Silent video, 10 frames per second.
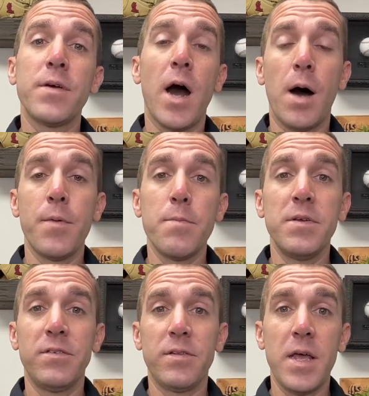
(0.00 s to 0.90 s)
common
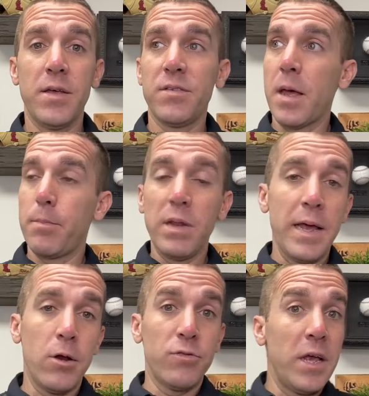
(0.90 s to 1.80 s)
mistakes that
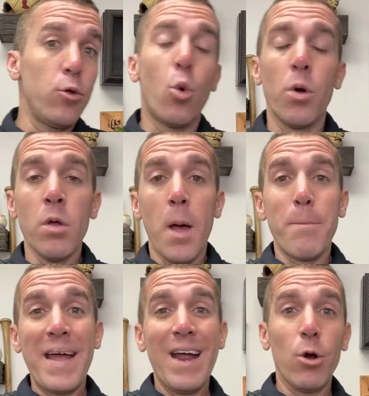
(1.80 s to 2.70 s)
players and or
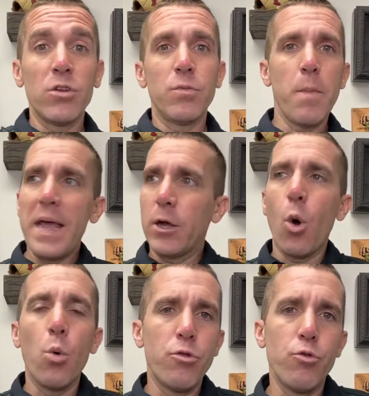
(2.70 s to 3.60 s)
parents make
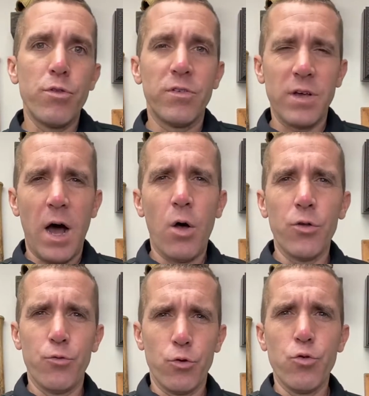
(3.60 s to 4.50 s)
going through this
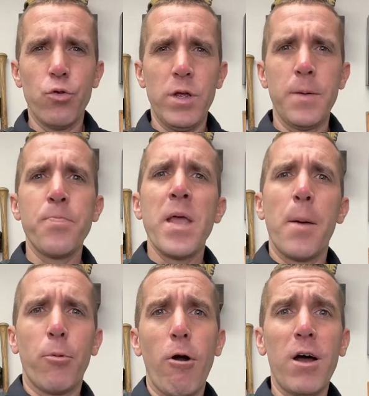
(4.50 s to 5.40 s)
college recruiting
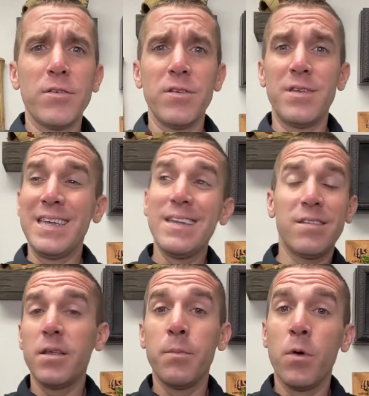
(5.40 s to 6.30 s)
process and gets
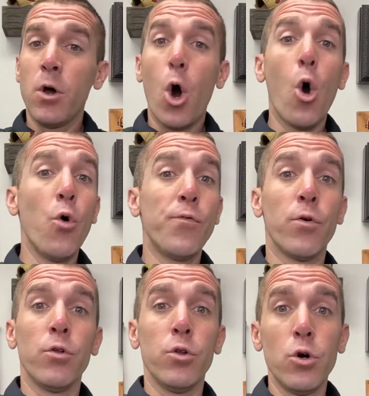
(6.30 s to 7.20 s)
them
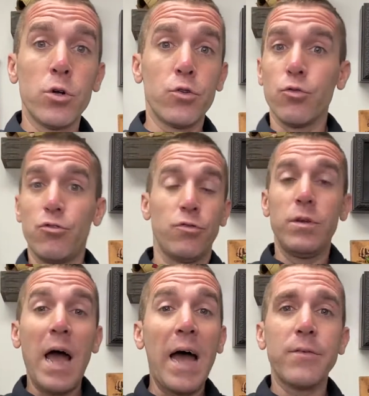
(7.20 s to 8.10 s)
overlooked or just
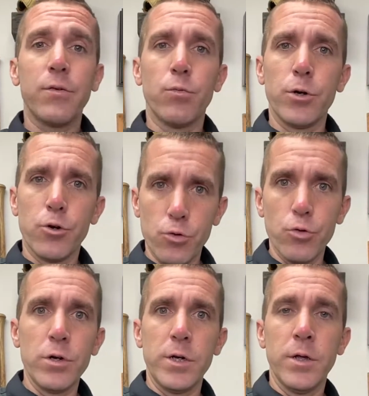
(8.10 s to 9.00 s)
not
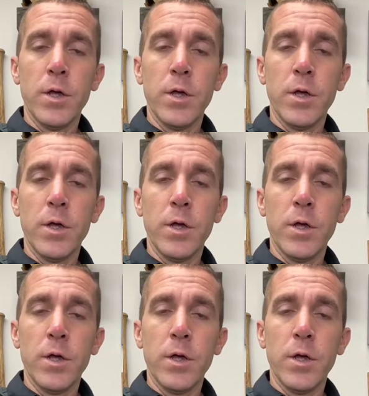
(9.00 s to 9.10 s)
recruited